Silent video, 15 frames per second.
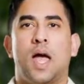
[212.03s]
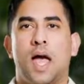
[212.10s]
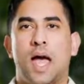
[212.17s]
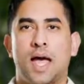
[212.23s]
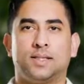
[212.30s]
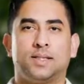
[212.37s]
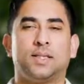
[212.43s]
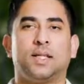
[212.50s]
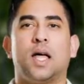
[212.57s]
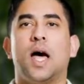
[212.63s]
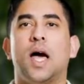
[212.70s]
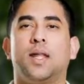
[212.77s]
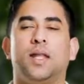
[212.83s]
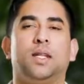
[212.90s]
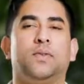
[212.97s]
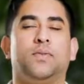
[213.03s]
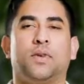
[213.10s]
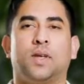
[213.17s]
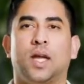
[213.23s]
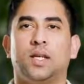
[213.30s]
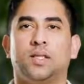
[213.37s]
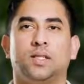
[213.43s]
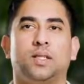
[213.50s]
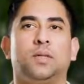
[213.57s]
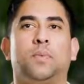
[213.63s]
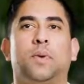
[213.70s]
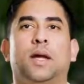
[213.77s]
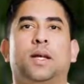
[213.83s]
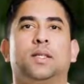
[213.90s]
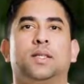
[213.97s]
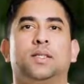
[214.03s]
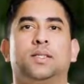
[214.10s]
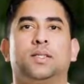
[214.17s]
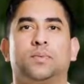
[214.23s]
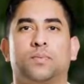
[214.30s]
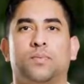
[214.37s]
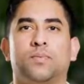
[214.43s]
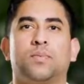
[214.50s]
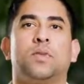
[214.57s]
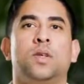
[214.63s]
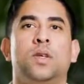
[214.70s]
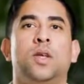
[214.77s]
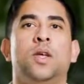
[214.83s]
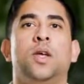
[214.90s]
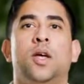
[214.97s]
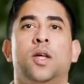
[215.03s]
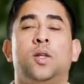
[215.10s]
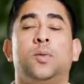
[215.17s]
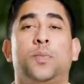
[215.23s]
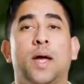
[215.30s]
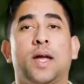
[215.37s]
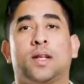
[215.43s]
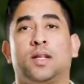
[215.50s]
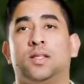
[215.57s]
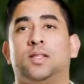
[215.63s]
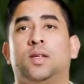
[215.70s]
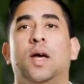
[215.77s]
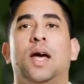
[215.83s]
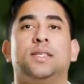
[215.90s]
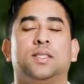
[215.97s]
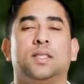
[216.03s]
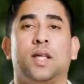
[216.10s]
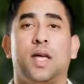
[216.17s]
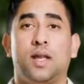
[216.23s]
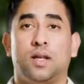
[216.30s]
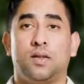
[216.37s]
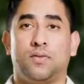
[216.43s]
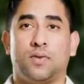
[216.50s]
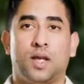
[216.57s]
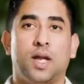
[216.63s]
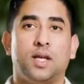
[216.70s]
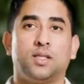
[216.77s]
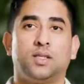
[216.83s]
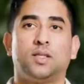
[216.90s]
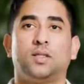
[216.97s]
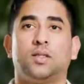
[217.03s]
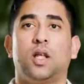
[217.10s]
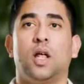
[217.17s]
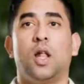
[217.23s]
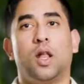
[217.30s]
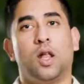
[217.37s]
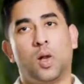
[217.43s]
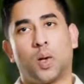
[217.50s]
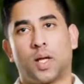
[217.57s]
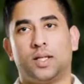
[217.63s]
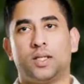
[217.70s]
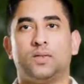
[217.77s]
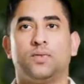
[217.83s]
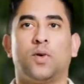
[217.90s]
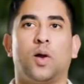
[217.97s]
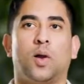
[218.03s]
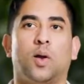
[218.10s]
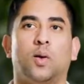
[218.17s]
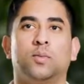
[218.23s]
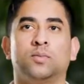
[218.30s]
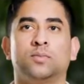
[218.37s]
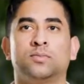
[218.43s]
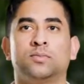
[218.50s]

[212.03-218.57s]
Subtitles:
Hazard identification in practice. To practice your hazard identification, look at this photo.